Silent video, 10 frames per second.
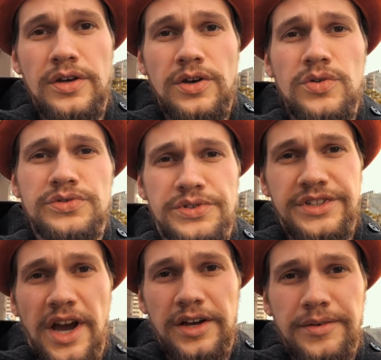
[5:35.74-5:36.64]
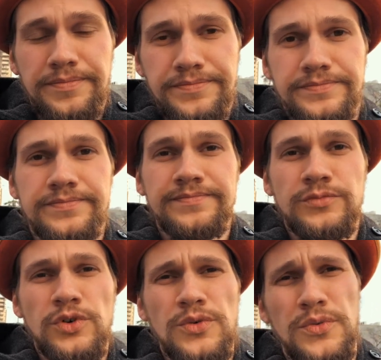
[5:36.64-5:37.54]
Culture shock.
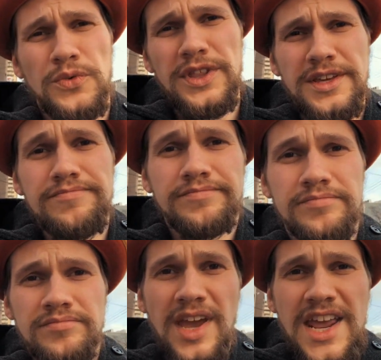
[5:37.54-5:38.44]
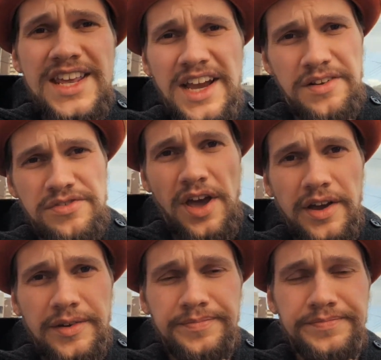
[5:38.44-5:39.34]
Well, really, any kind of shock.